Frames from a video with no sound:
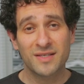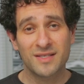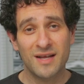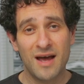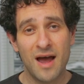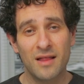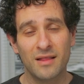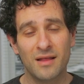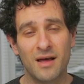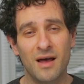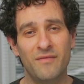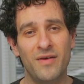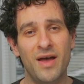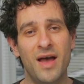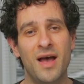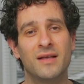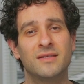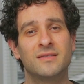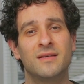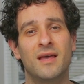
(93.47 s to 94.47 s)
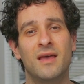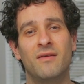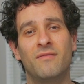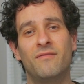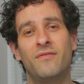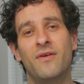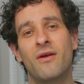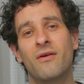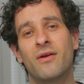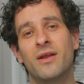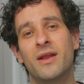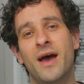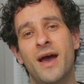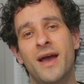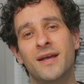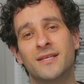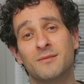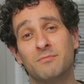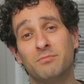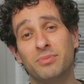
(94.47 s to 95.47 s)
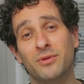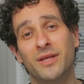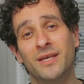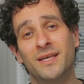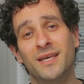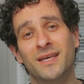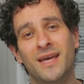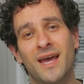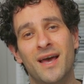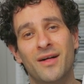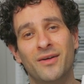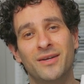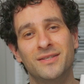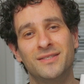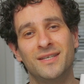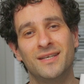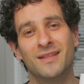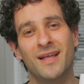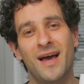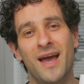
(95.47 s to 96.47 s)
of the things that I love, it has a very nice blinking LED